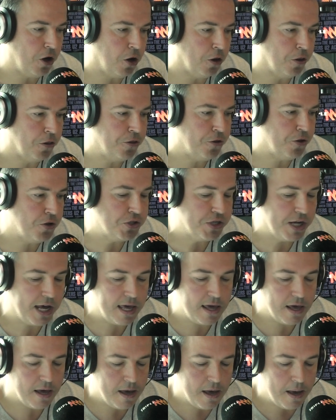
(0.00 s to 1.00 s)
on
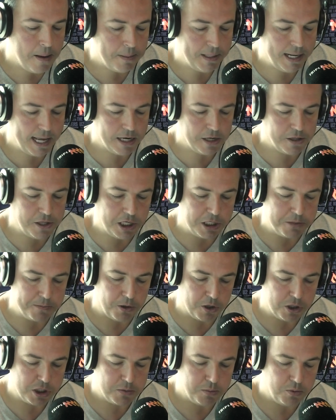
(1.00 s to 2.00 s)
Thursday, but anything's
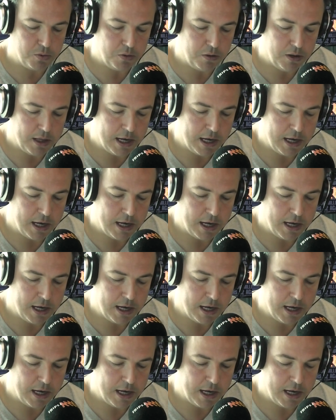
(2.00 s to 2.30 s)
possible.